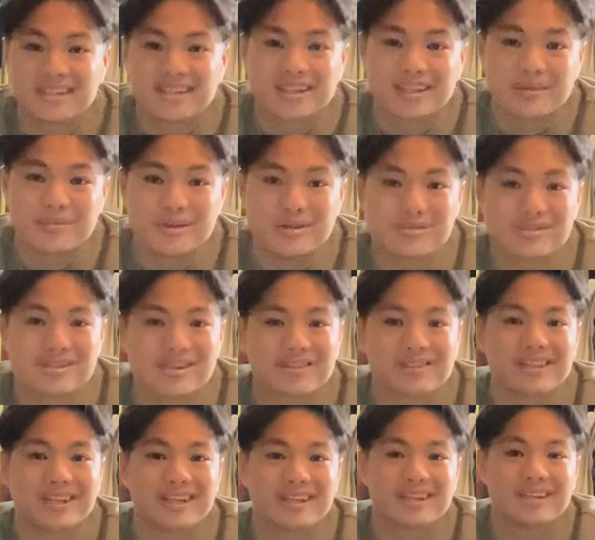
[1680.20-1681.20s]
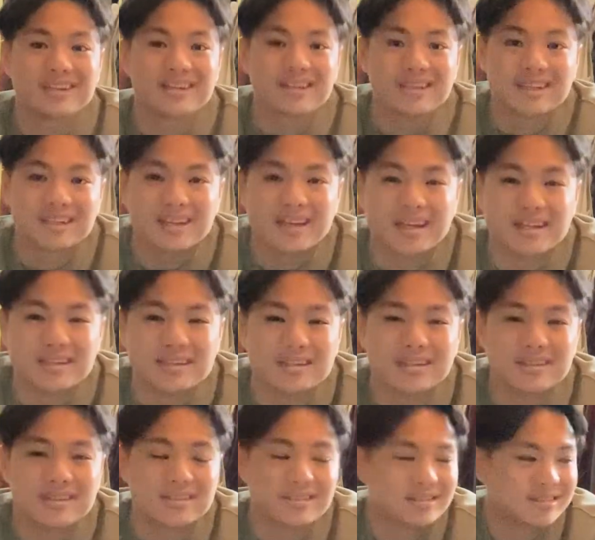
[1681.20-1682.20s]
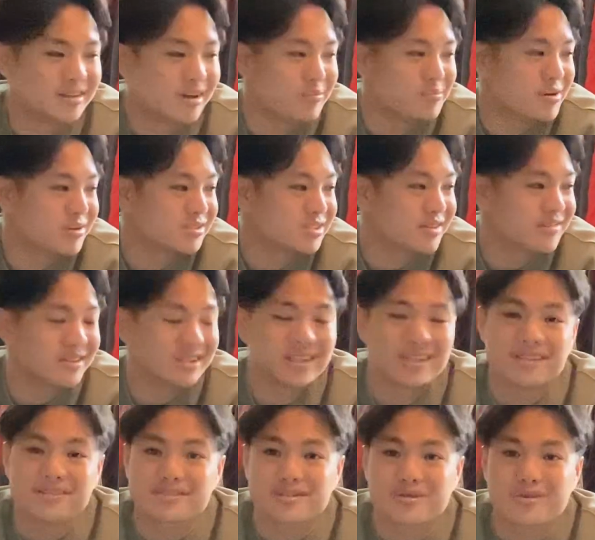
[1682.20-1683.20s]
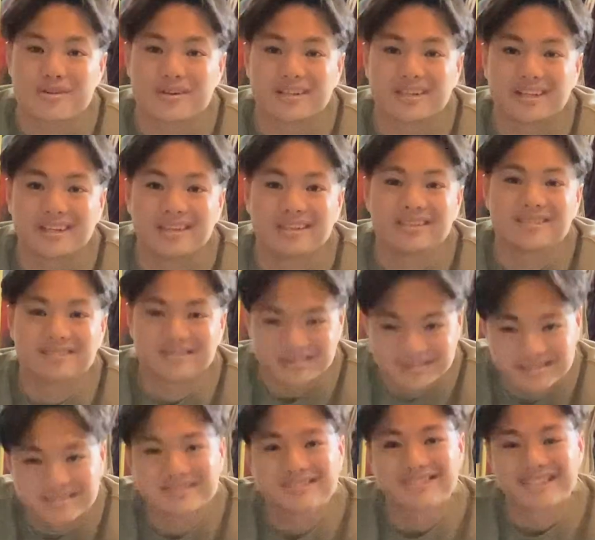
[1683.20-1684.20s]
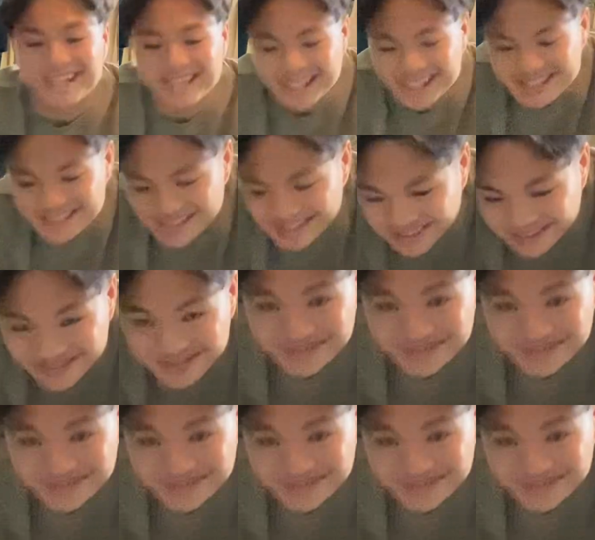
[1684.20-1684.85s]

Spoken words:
Let me know what y'all think, and I'll post everything else accordingly. Take it easy.